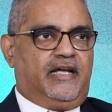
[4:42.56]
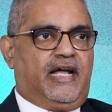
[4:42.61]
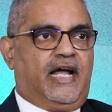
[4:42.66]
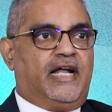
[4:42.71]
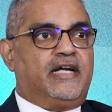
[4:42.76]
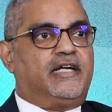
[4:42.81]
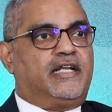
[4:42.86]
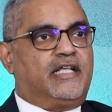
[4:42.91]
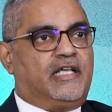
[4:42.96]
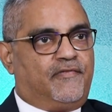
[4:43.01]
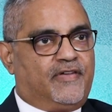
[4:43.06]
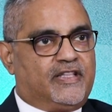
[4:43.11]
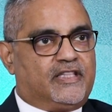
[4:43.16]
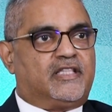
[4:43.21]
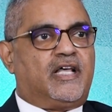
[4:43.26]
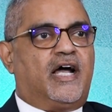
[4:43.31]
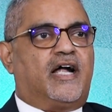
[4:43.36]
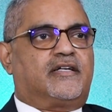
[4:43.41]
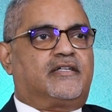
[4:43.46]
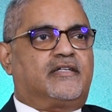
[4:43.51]
And even
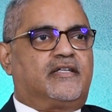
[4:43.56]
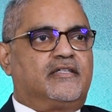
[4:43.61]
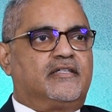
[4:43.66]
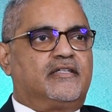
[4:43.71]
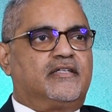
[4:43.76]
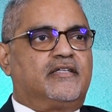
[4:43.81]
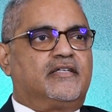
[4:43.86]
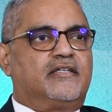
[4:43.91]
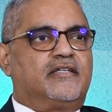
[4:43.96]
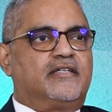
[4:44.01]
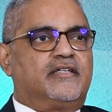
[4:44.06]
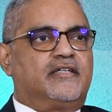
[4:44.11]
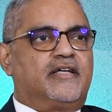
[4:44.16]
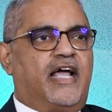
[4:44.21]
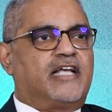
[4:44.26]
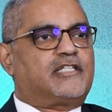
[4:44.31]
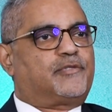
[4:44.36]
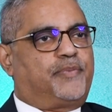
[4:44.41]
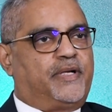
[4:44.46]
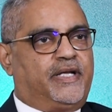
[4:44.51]
that
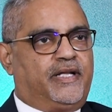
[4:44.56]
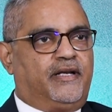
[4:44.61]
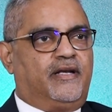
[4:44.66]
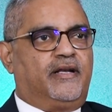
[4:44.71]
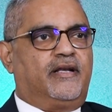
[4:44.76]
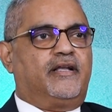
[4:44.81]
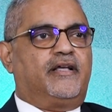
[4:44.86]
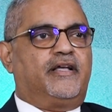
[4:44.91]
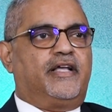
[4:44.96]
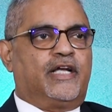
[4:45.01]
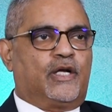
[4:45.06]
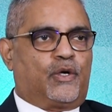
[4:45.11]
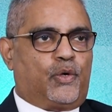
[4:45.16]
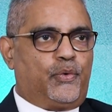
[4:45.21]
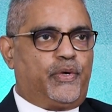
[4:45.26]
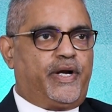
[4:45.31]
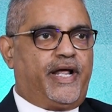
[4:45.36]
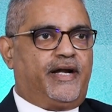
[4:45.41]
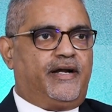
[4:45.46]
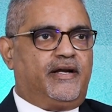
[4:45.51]
has been
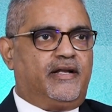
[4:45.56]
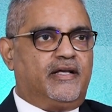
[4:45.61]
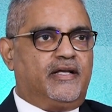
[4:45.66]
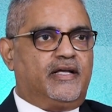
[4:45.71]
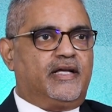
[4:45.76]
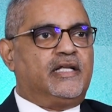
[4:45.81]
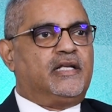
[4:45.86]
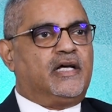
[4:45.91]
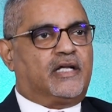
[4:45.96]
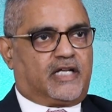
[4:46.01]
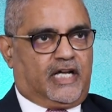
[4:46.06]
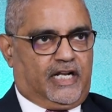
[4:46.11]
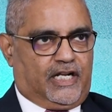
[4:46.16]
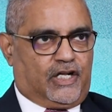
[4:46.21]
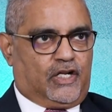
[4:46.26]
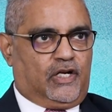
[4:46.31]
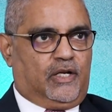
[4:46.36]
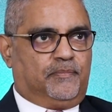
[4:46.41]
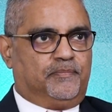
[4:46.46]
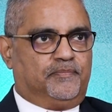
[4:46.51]
included in our
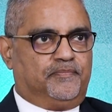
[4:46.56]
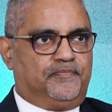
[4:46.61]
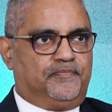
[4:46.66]
curriculum.